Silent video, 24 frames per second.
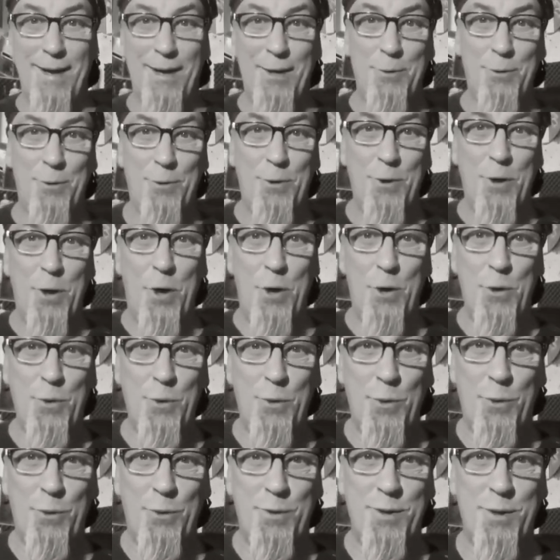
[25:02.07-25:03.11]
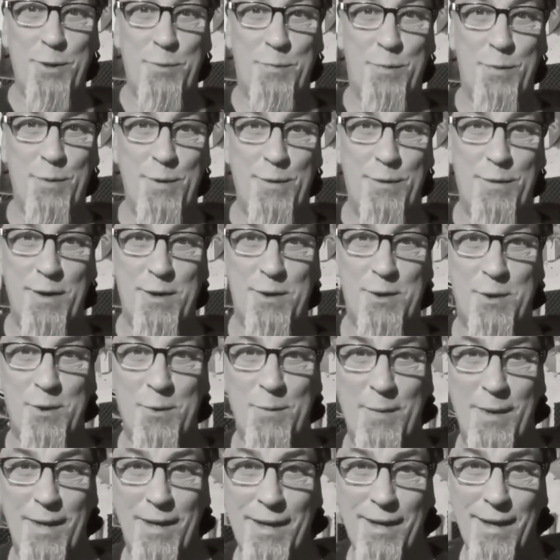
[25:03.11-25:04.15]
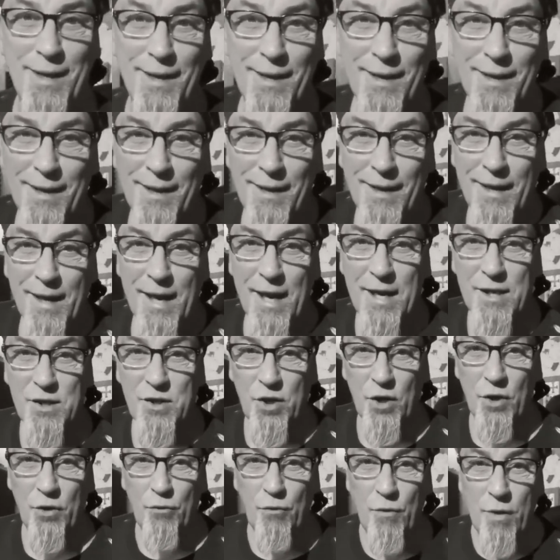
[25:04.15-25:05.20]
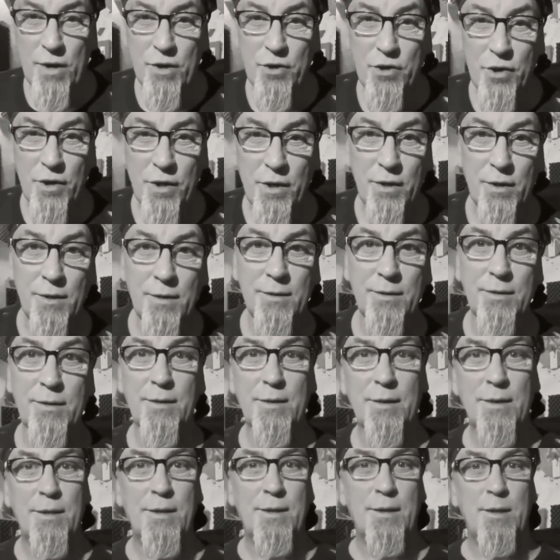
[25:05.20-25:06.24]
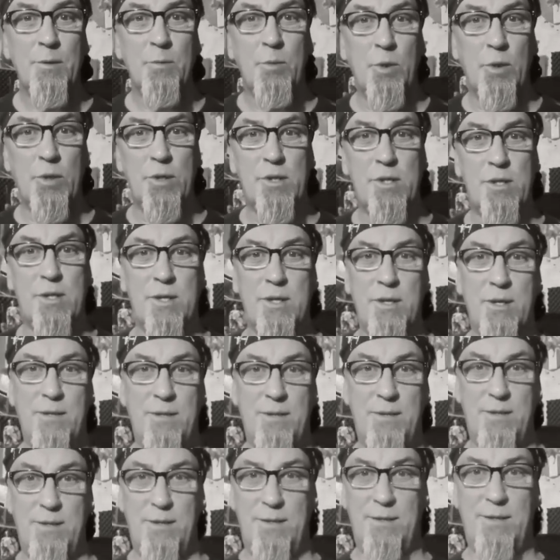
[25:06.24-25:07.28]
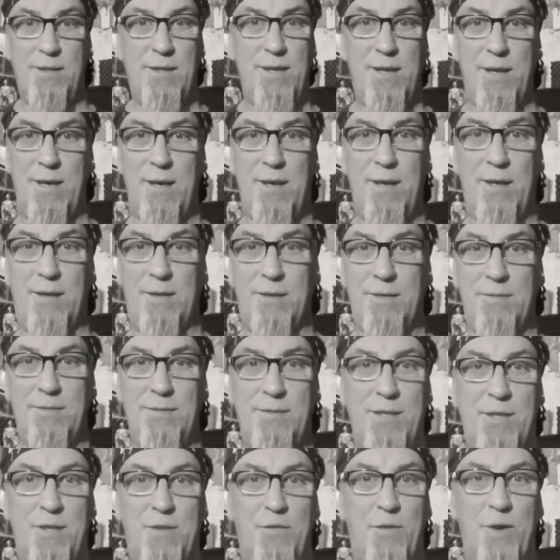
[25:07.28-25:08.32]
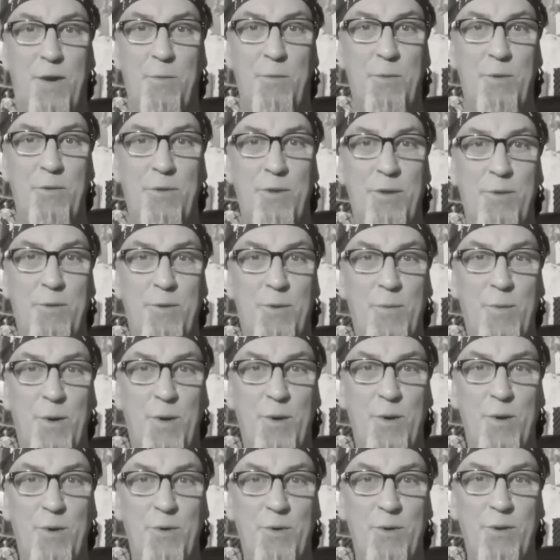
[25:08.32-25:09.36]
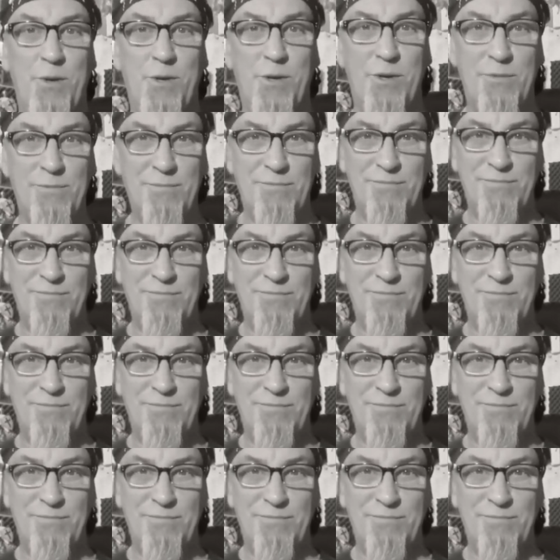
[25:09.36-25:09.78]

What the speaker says: I don't know who owned it previous to me. It's original, but hey, it's Frank Marino and Mahogany Rush.